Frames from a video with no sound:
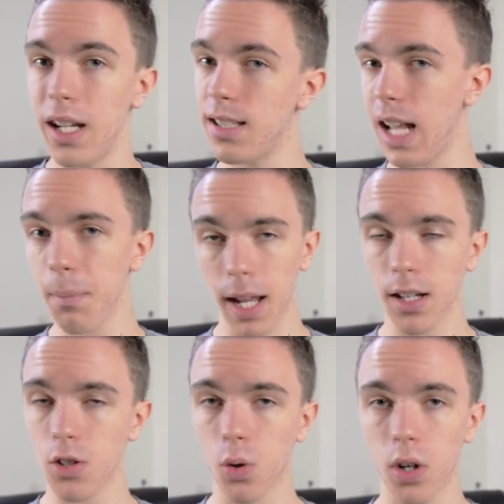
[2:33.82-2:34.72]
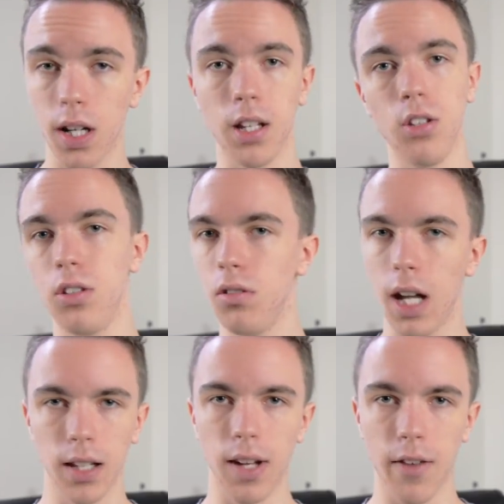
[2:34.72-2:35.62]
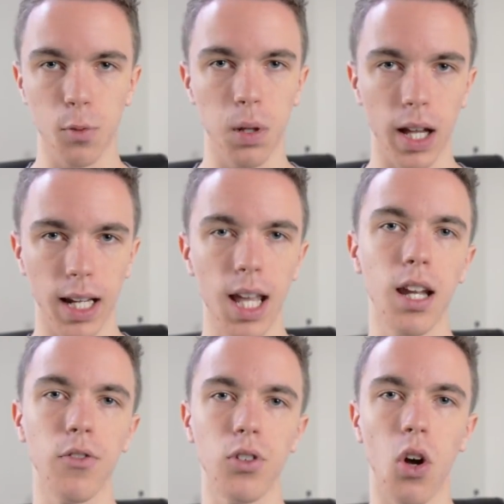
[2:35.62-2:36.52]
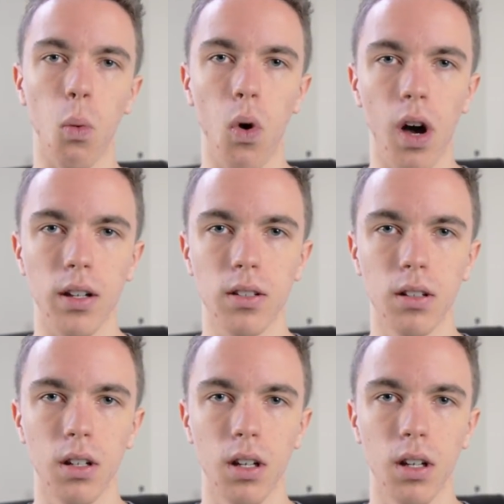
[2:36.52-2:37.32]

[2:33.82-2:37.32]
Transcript: it is not mandatory and you do not even have to plug it in if you don't want.